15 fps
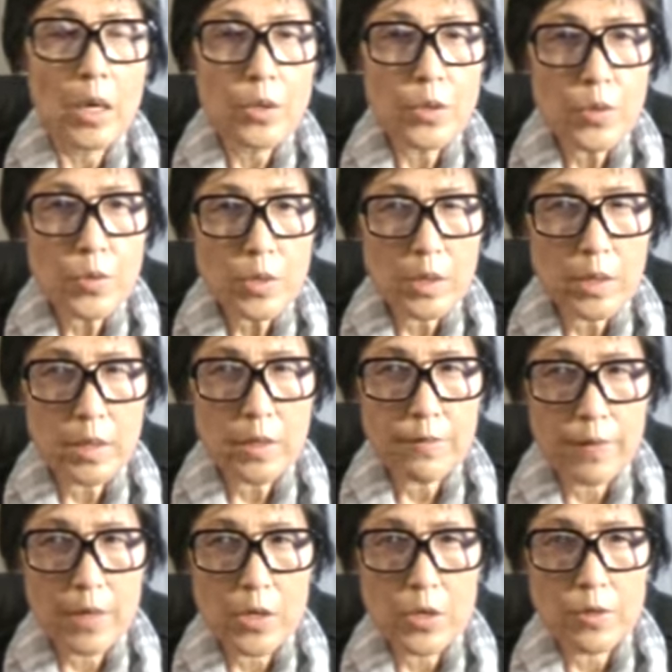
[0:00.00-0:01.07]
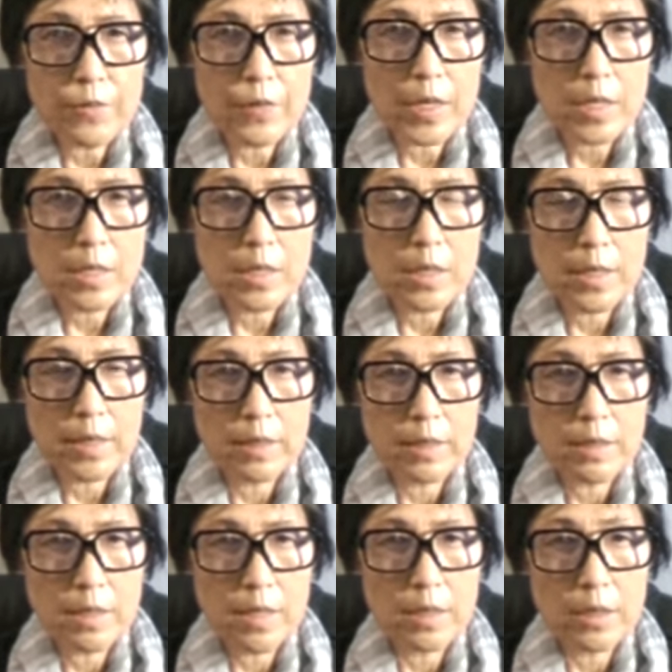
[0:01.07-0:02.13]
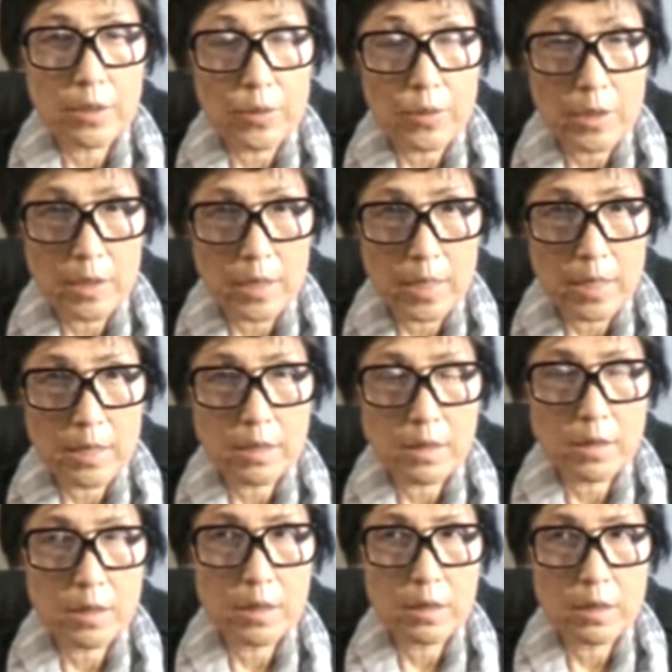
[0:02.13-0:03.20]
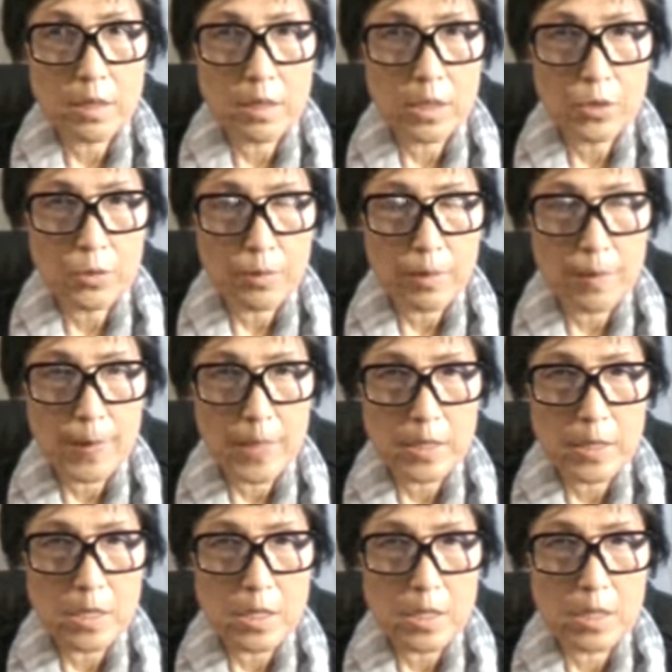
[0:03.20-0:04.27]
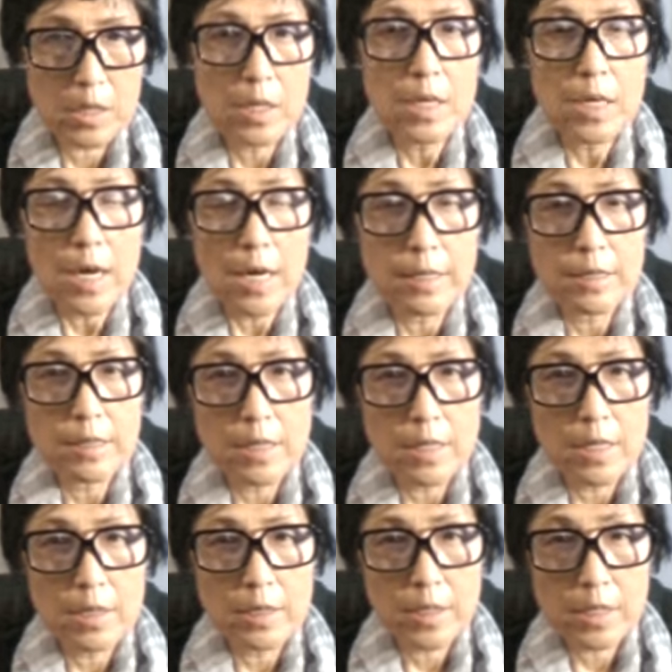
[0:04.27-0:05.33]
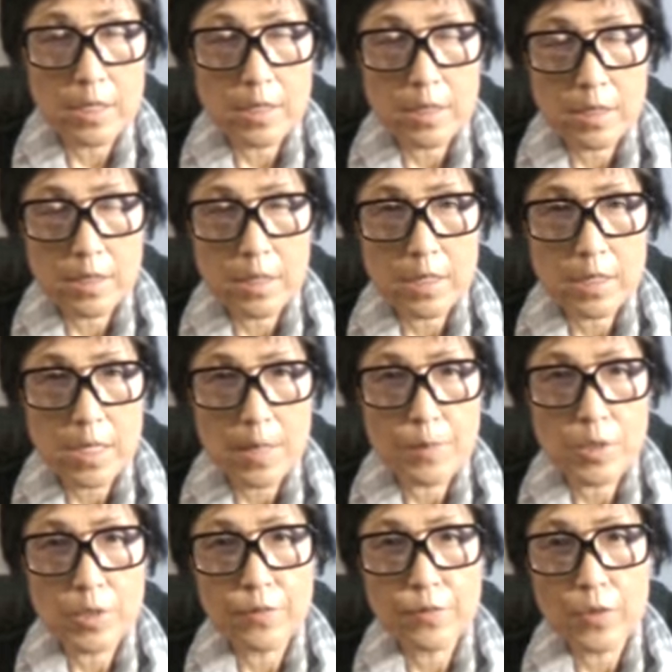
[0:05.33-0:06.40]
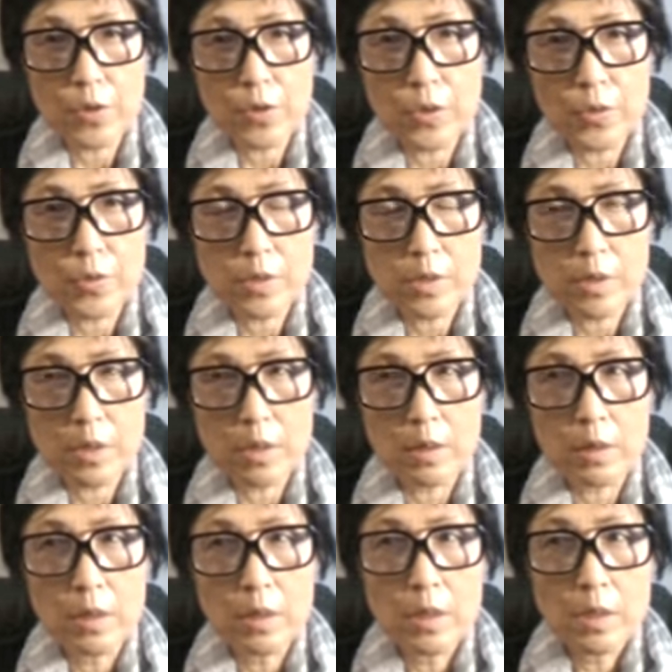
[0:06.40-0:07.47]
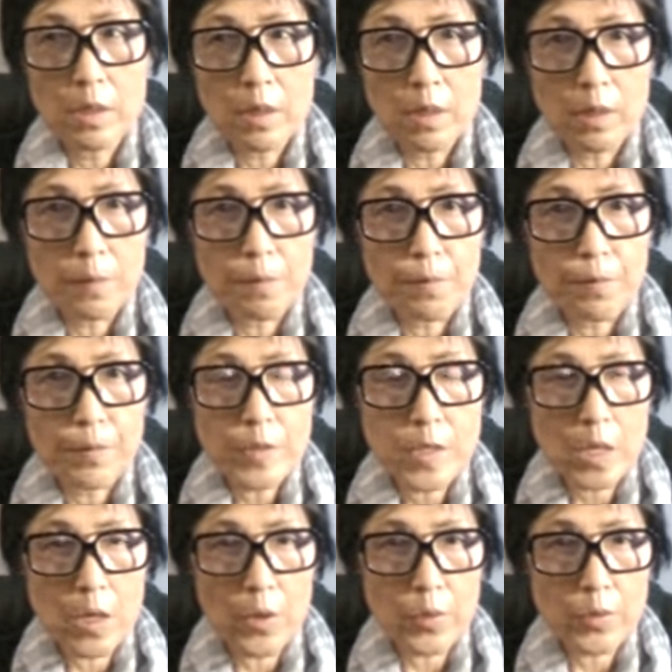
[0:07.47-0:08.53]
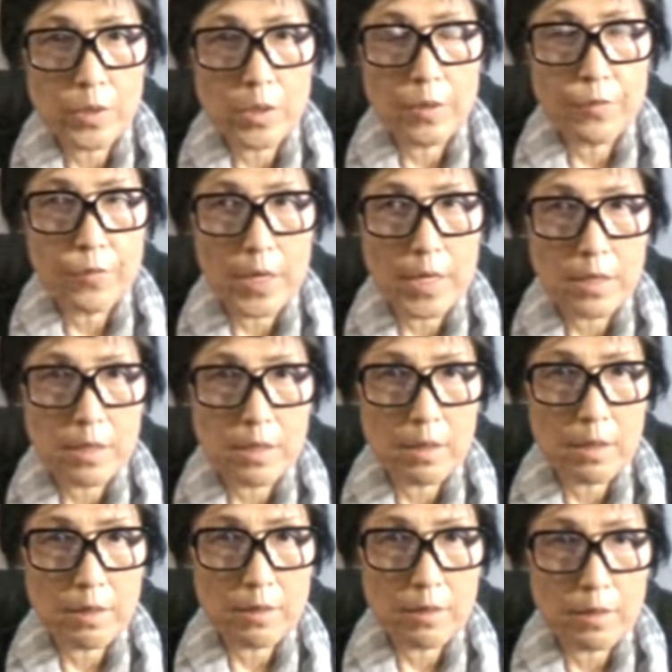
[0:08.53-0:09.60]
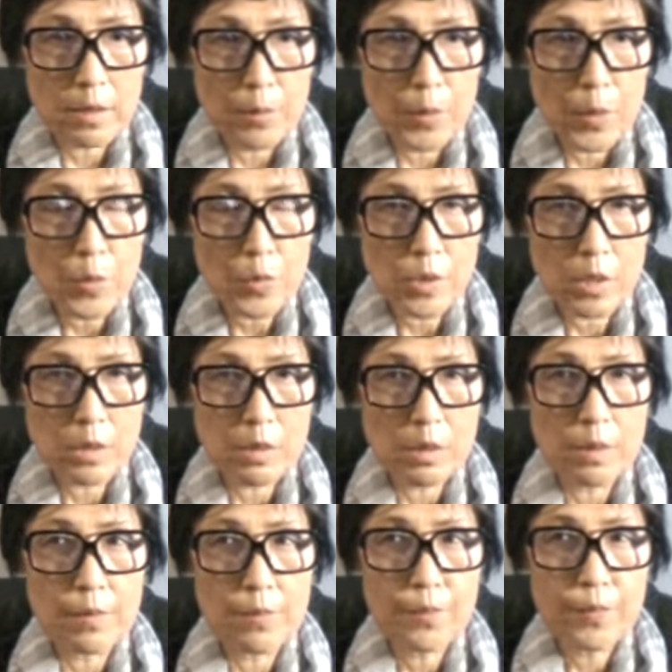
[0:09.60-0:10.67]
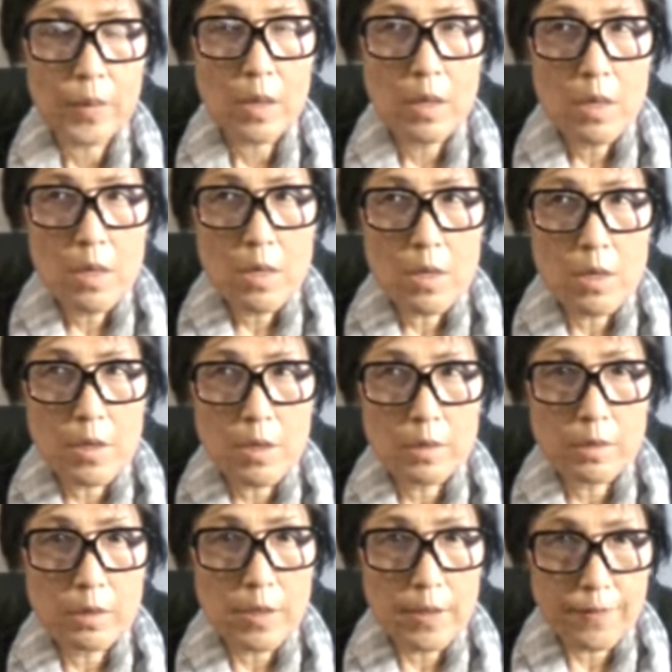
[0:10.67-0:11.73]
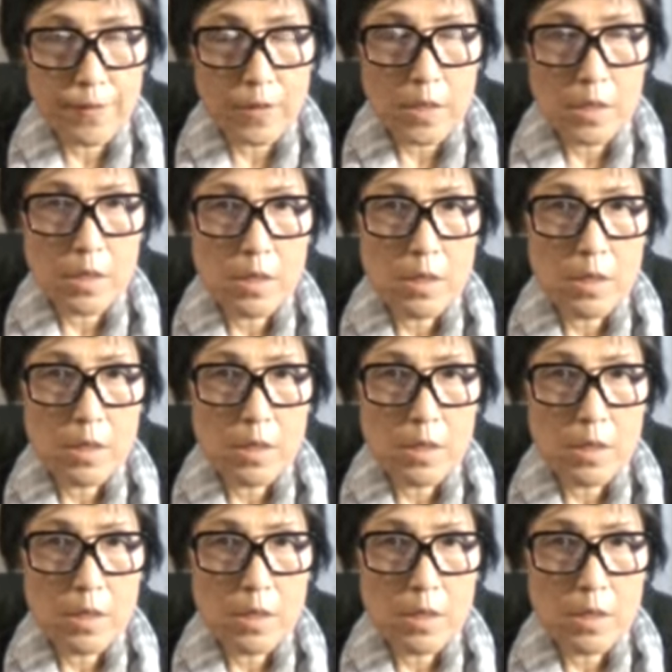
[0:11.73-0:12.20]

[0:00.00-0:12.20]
Usually the viral infection, like I said, localized, easy to be managed, exception for those cells infect the immune system, liver,